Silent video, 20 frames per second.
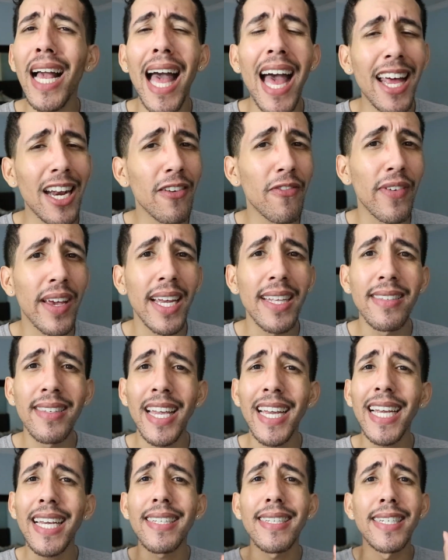out of it.
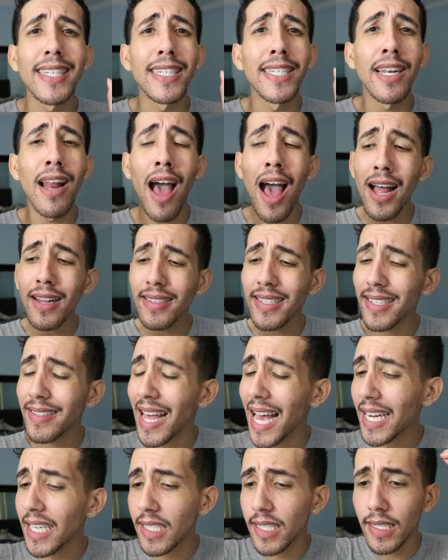Dick is not
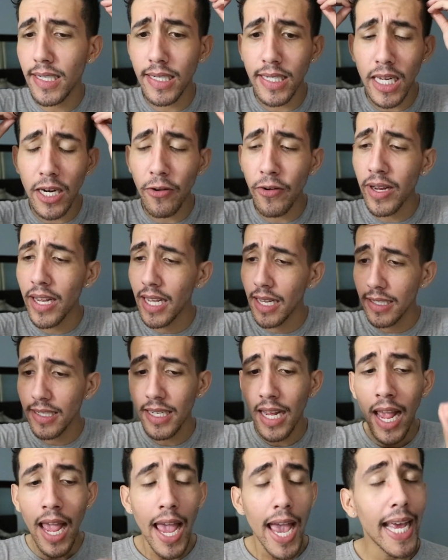that serious